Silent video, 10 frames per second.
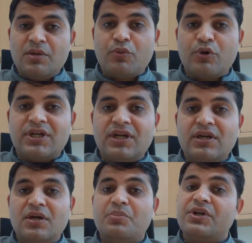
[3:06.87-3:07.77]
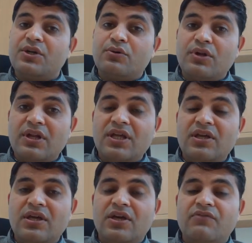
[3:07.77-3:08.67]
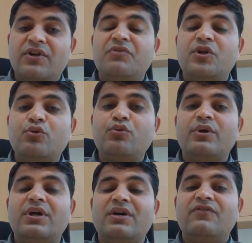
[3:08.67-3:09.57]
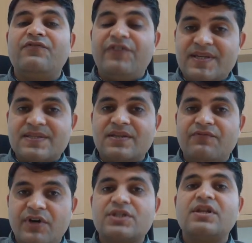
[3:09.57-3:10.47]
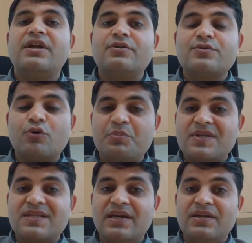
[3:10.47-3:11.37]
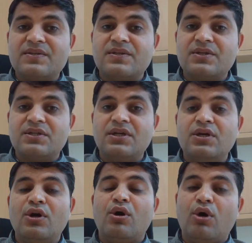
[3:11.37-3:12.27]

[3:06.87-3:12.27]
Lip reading: important, particularly when we do FES, functional endoscopic sinus surgery,